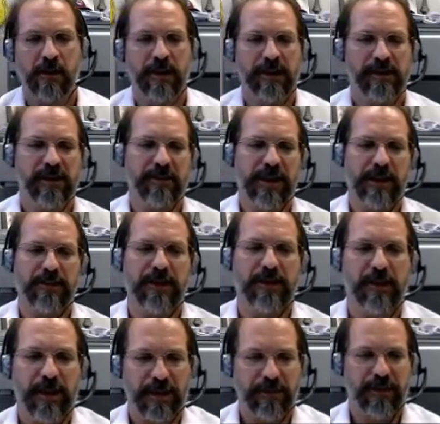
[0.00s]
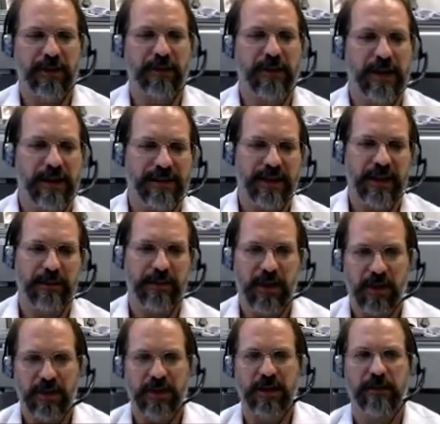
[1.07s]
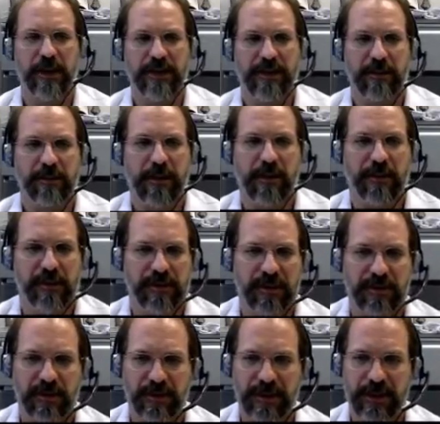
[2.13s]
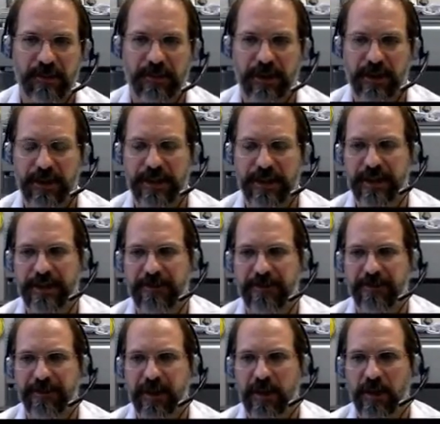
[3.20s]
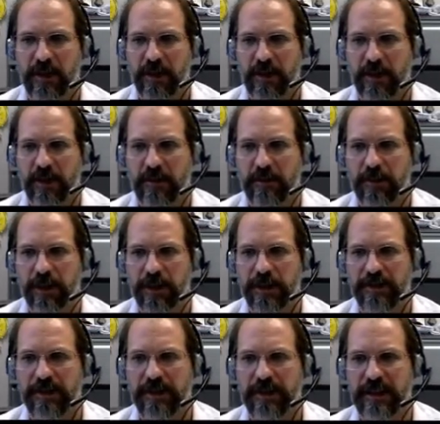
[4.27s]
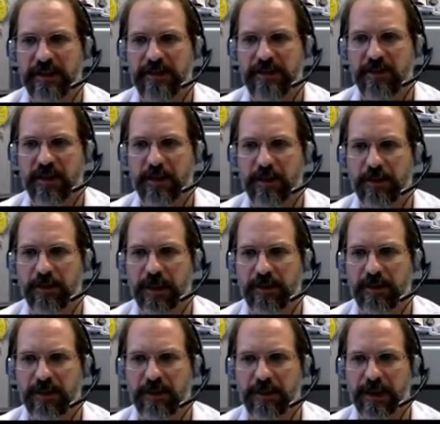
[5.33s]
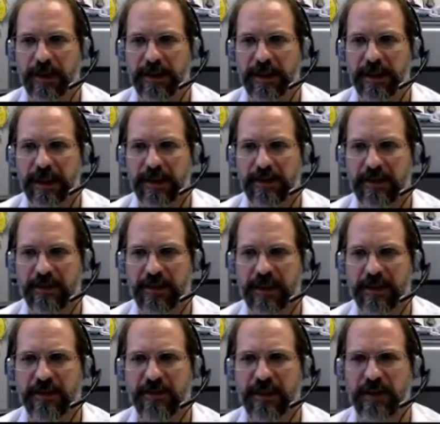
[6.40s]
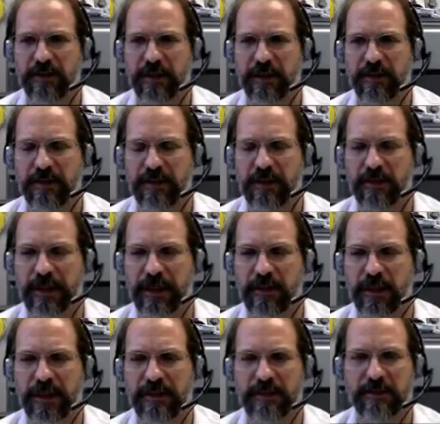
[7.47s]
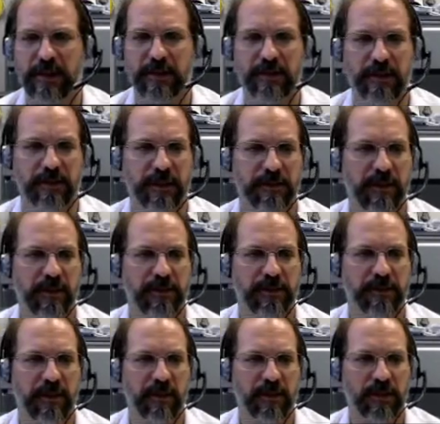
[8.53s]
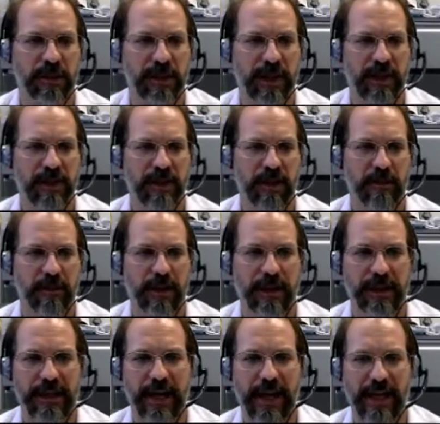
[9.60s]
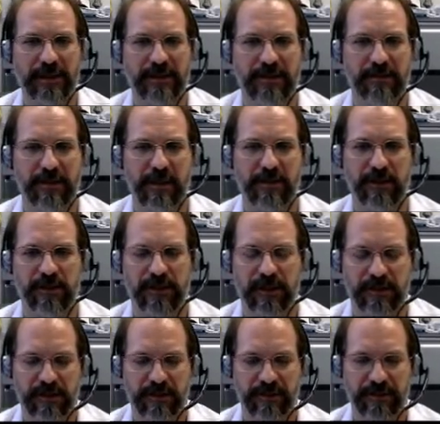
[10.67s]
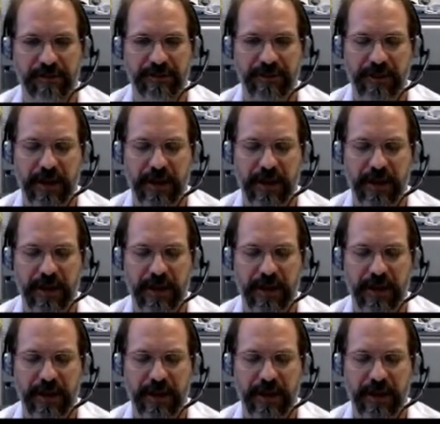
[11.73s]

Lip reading: Alright, sometimes I spend a fair amount of time talking about the buffer system in the blood. Our blood is at least triple buffered, meaning that it has a phosphate buffer, an amino acid buffer, but most importantly a carbonic acid buffer system.